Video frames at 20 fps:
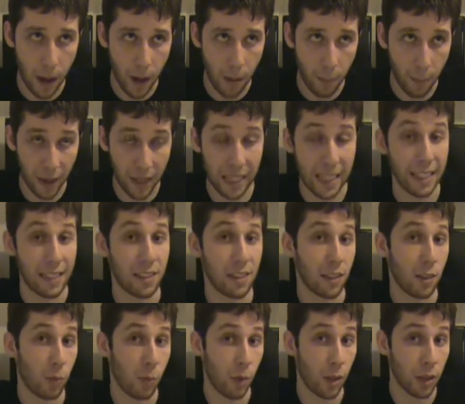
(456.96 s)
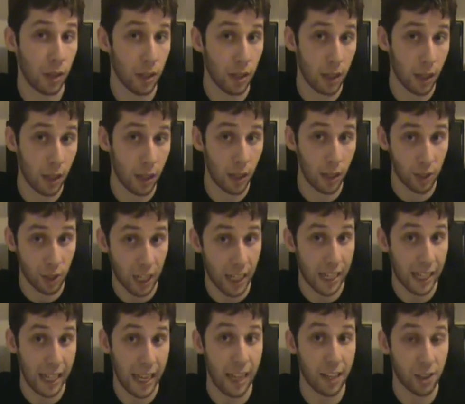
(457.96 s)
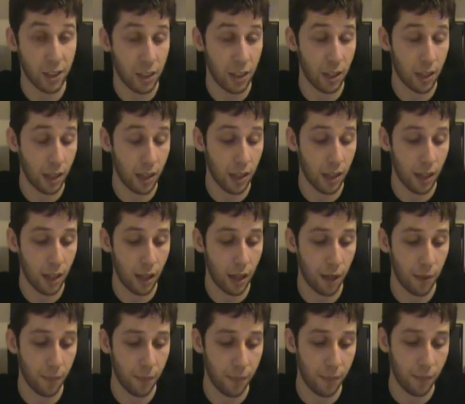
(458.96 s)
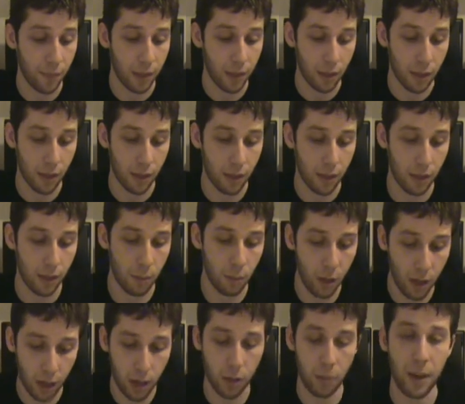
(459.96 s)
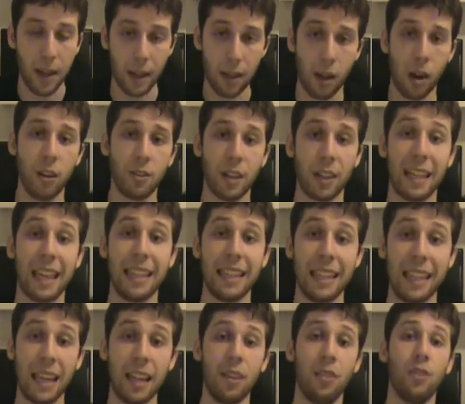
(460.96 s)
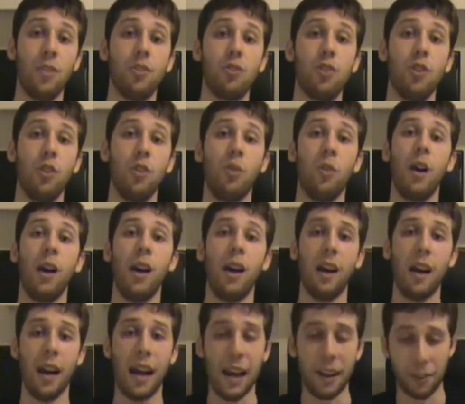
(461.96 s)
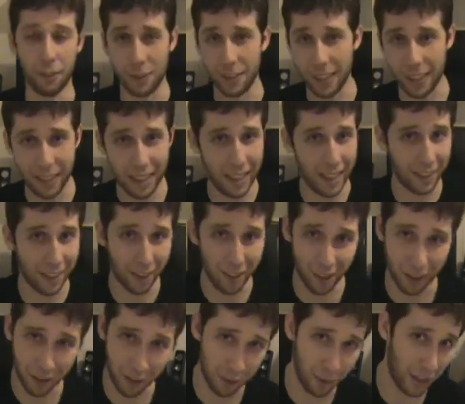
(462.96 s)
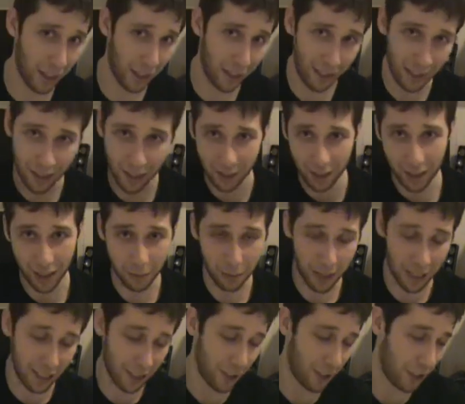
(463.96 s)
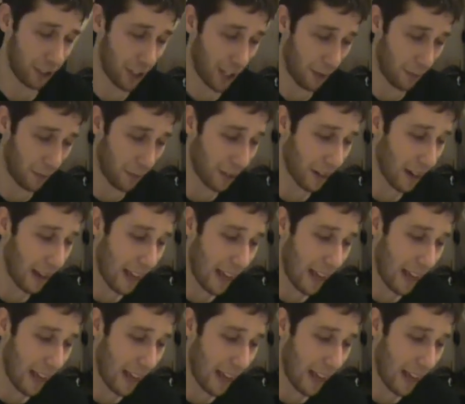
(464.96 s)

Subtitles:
but he still won, cashed in the Money in the Bank contract at the end of the show after Cena had gone through the entire Elimination Chamber.